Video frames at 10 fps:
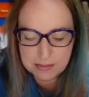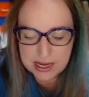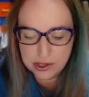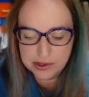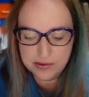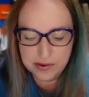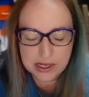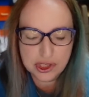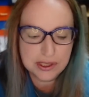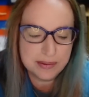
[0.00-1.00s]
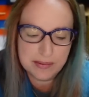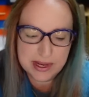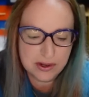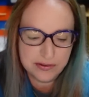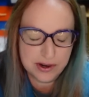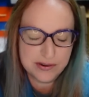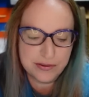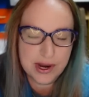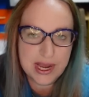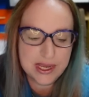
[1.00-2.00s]
My good friend, she's been my good friend
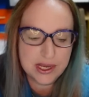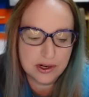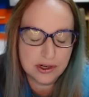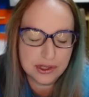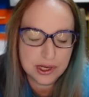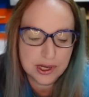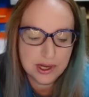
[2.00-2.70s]
for eight years.